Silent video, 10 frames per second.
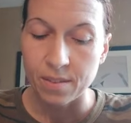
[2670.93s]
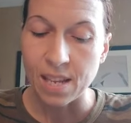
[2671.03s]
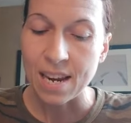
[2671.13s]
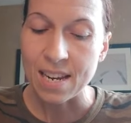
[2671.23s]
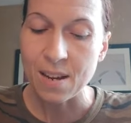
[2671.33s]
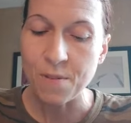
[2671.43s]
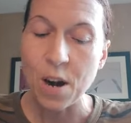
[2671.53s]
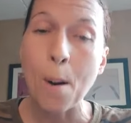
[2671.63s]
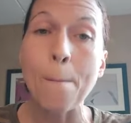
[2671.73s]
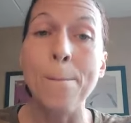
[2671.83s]
that even
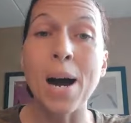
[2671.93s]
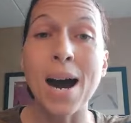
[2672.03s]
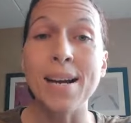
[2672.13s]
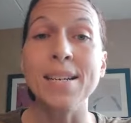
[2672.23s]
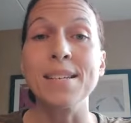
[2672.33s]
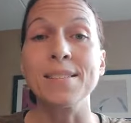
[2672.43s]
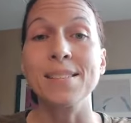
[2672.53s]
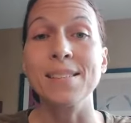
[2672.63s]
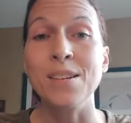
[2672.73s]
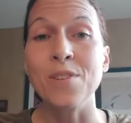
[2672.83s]
our
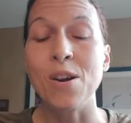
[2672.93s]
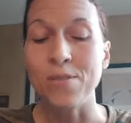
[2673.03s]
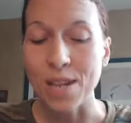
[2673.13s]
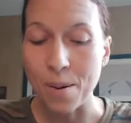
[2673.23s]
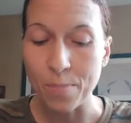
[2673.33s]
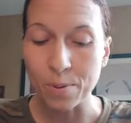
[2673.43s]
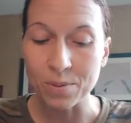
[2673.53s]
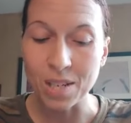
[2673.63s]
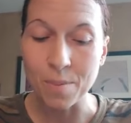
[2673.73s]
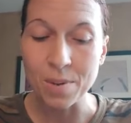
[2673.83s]
bodies, even our
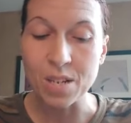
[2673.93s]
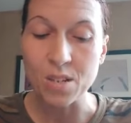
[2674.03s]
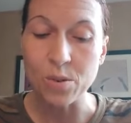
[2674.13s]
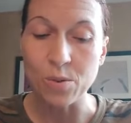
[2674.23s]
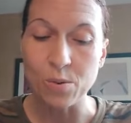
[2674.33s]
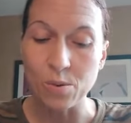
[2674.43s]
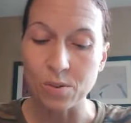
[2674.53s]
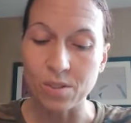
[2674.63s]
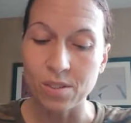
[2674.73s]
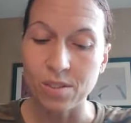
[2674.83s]
temples can be
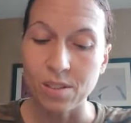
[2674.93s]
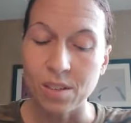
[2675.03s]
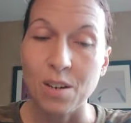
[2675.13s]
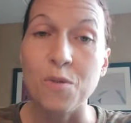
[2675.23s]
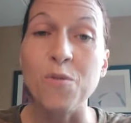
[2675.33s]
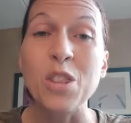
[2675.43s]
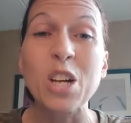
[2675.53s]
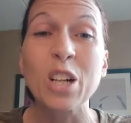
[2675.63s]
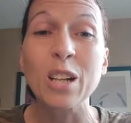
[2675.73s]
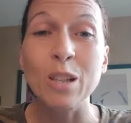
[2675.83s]
used for the
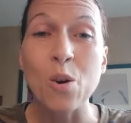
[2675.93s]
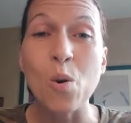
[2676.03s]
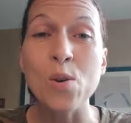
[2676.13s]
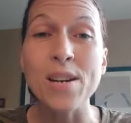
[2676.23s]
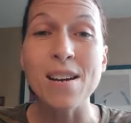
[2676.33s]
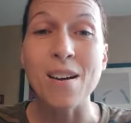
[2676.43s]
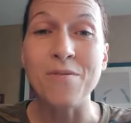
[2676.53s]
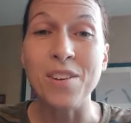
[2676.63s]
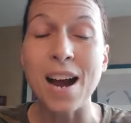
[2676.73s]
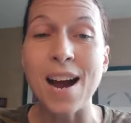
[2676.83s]
glory
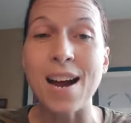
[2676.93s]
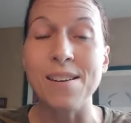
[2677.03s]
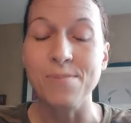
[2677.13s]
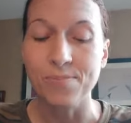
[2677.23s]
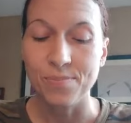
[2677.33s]
of God.